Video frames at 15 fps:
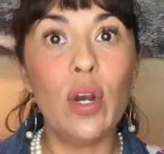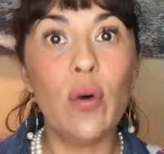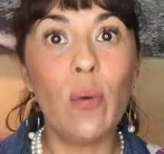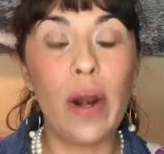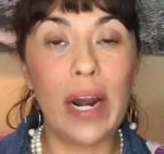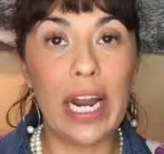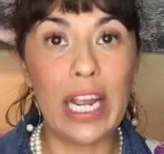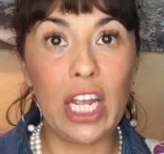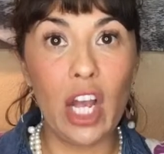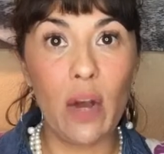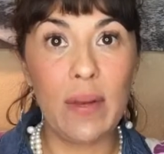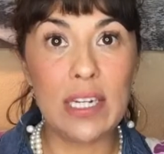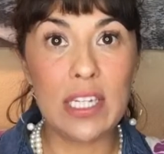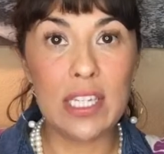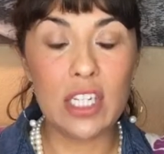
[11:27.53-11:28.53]
where I go
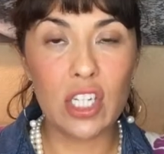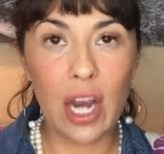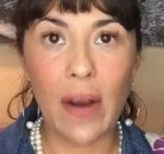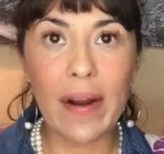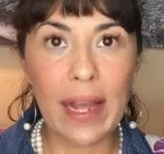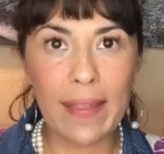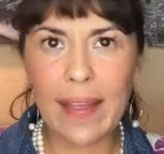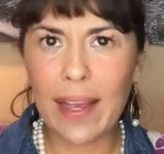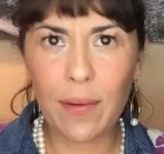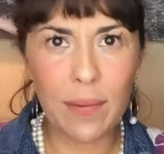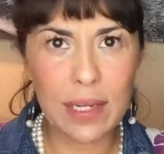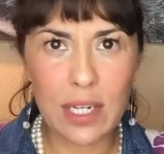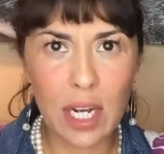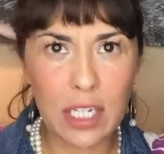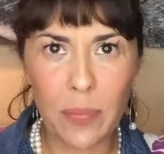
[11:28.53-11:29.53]
into the shower, and I think we
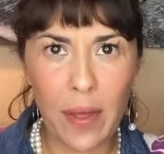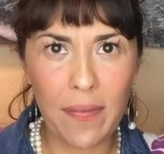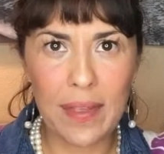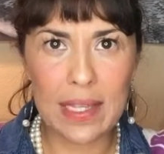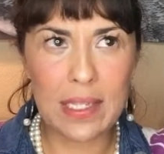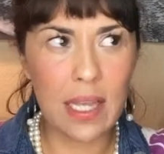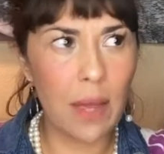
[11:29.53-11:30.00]
talked about this